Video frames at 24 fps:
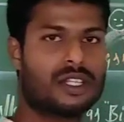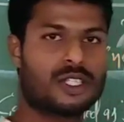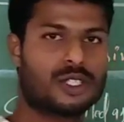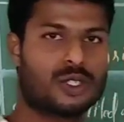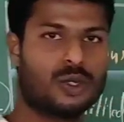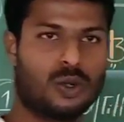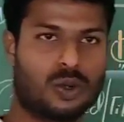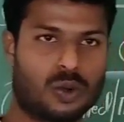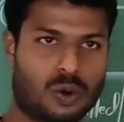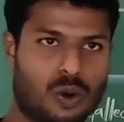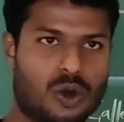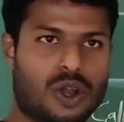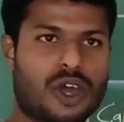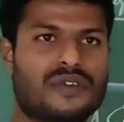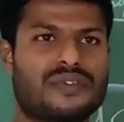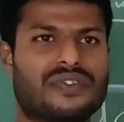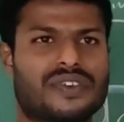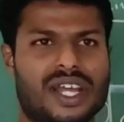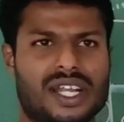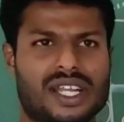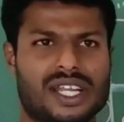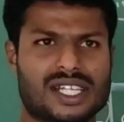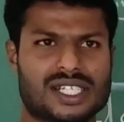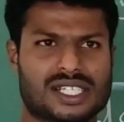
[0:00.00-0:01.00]
so code of
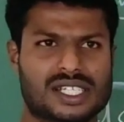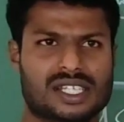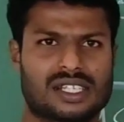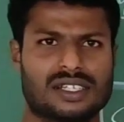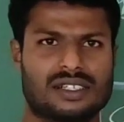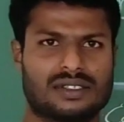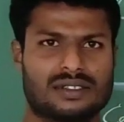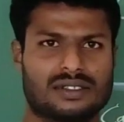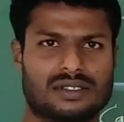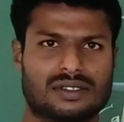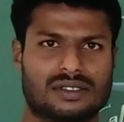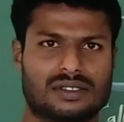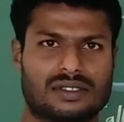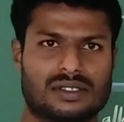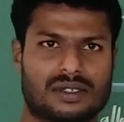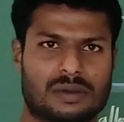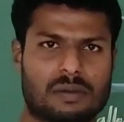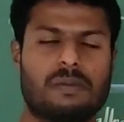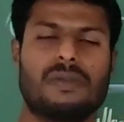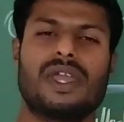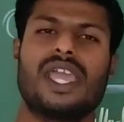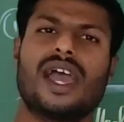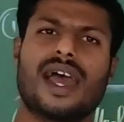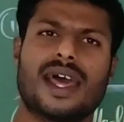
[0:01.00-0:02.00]
conduct
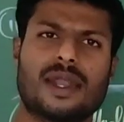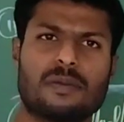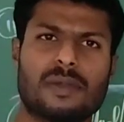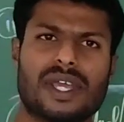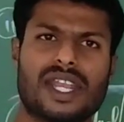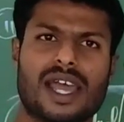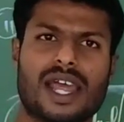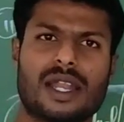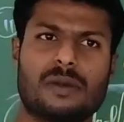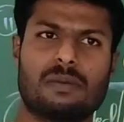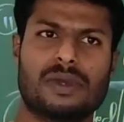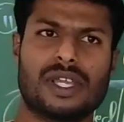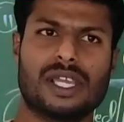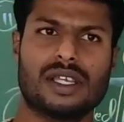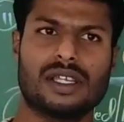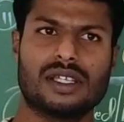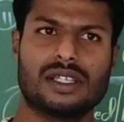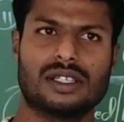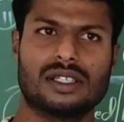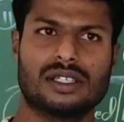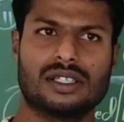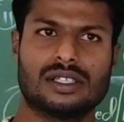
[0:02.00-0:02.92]
may or may not be